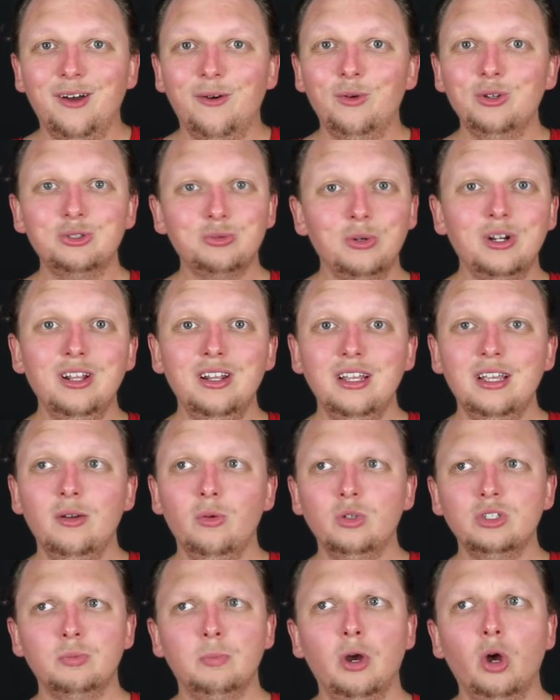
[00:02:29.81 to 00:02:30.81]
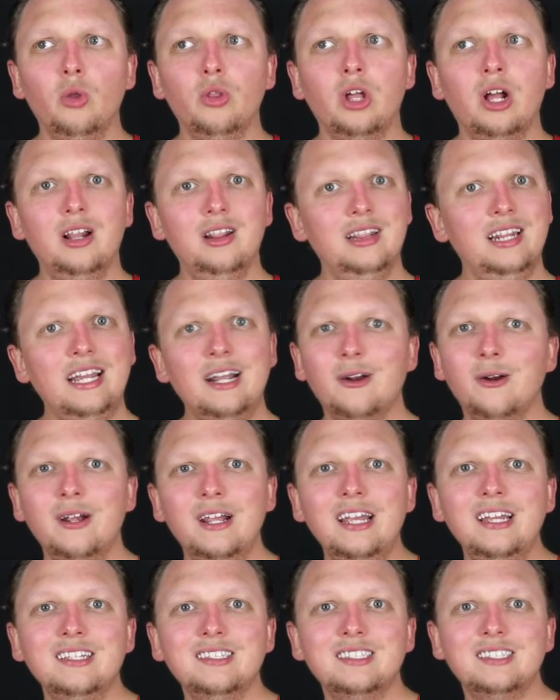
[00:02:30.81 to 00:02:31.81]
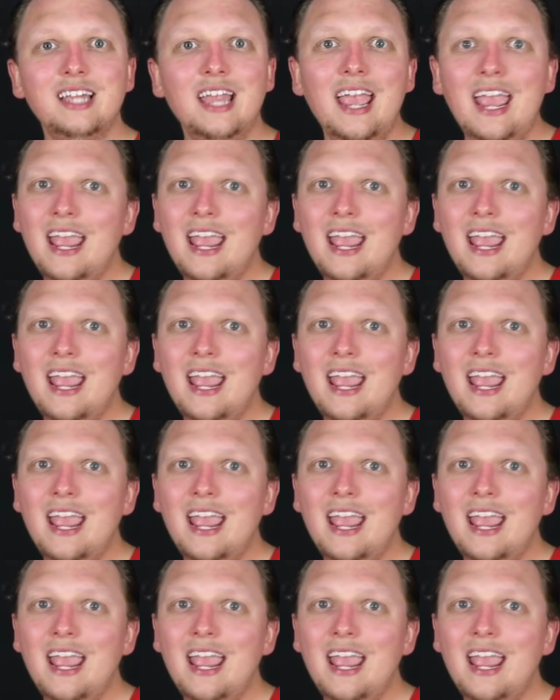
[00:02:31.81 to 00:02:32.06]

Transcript: was both hilarious